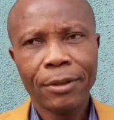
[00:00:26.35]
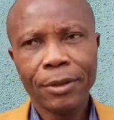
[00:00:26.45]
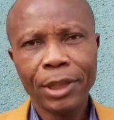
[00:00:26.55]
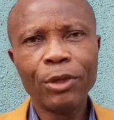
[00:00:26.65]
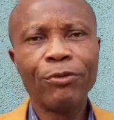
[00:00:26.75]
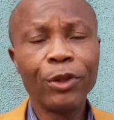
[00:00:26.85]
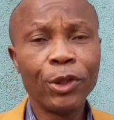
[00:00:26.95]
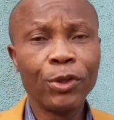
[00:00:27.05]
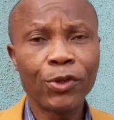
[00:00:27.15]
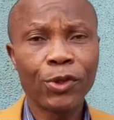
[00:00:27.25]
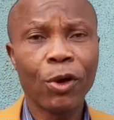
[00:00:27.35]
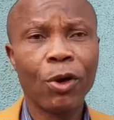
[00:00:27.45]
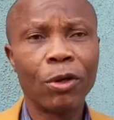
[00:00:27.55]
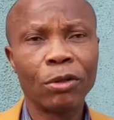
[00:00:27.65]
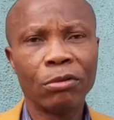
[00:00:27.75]
New videos
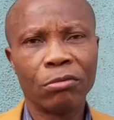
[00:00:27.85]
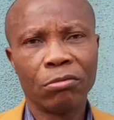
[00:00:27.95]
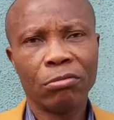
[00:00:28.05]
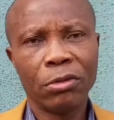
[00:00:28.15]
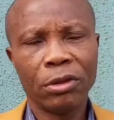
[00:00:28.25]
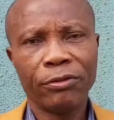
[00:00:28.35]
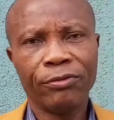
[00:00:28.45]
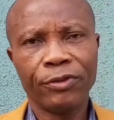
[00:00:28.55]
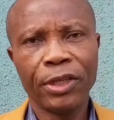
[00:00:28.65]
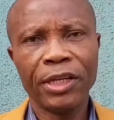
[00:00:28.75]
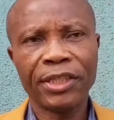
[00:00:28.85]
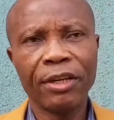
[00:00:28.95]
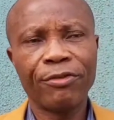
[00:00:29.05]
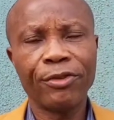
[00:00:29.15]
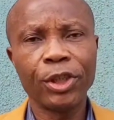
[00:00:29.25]
on financial
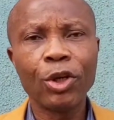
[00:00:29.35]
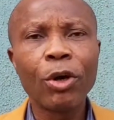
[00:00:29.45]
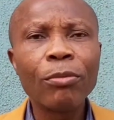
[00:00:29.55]
freedom,